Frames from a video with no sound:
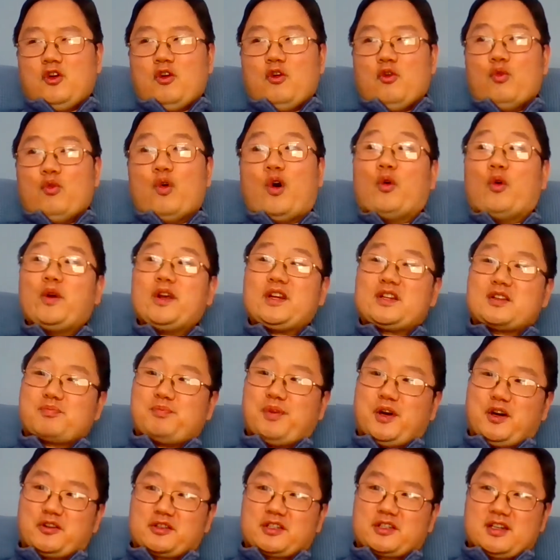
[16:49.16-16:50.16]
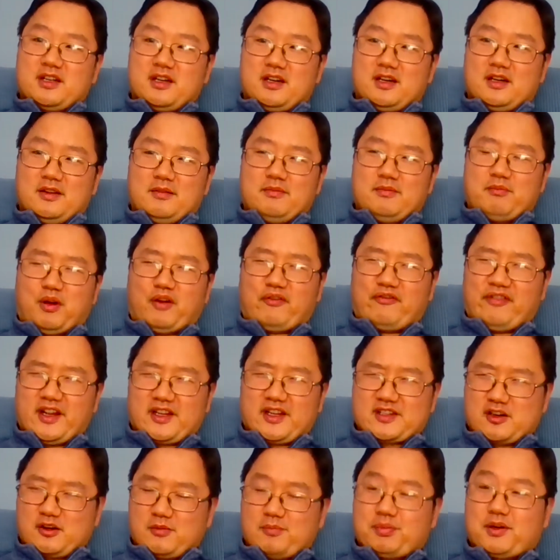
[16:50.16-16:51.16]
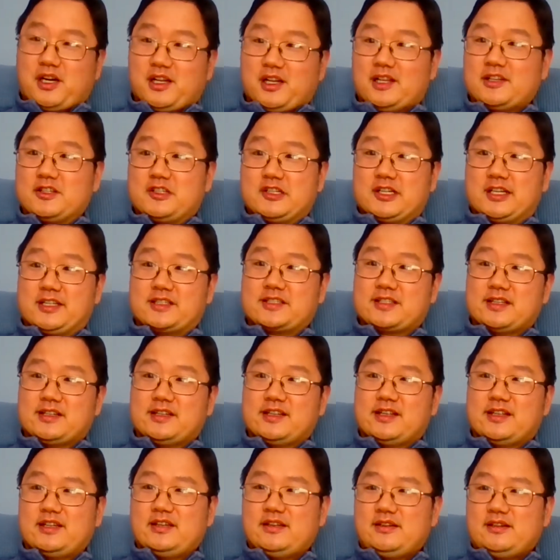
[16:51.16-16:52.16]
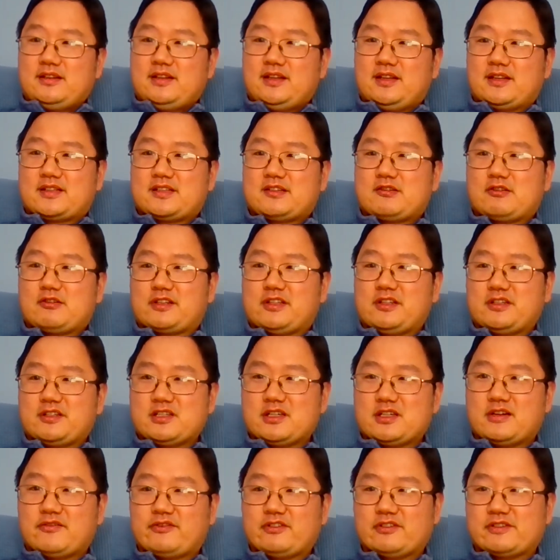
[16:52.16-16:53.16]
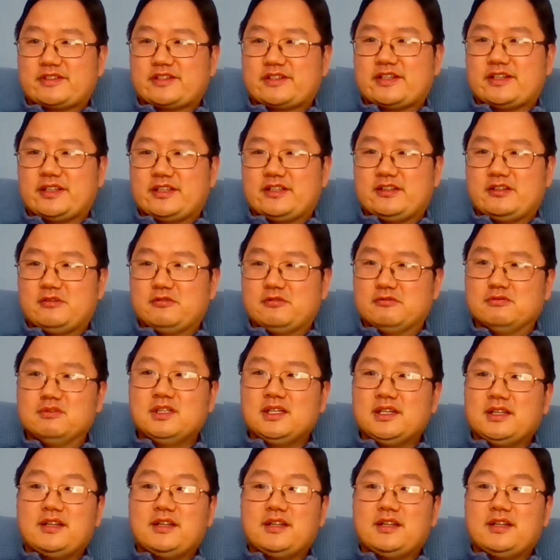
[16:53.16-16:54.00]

Well, we spoke to Professor Paula Johnson at Syracuse University, who